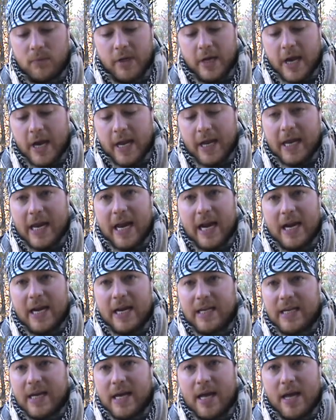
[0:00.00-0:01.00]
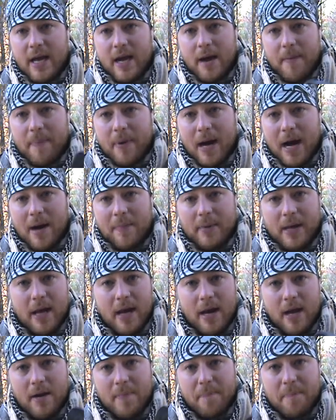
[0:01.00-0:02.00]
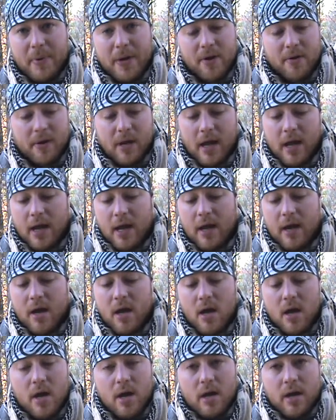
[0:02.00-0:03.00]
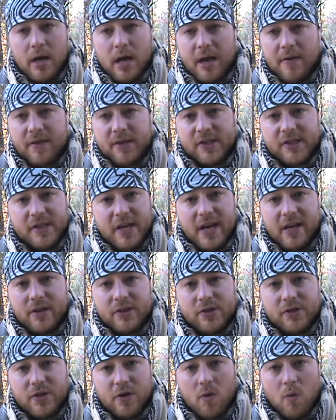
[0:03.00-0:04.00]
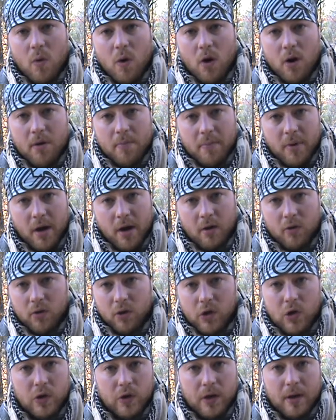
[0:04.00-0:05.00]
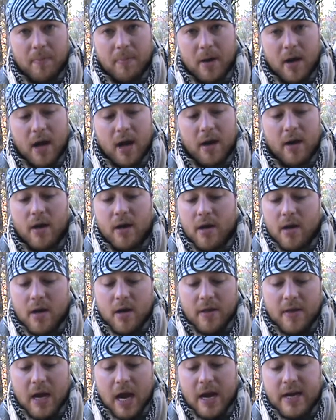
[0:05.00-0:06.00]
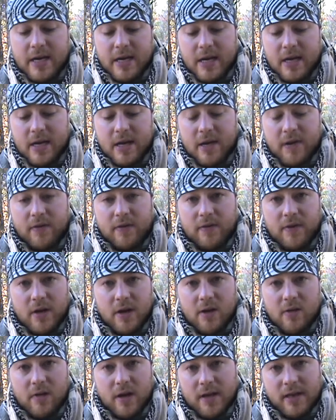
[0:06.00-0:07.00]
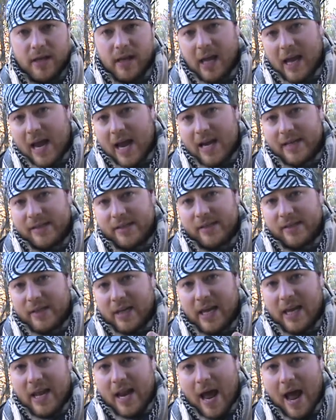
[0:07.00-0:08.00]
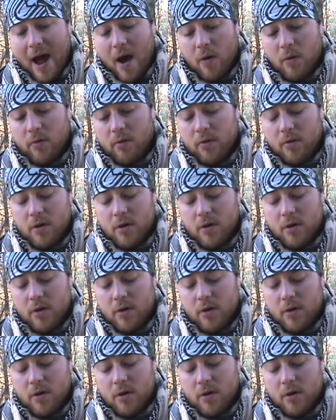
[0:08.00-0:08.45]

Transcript: Any candy tin, a pop can, a beer can, even a stainless steel water bottle or cooking pot. The idea is that you let the gases get out.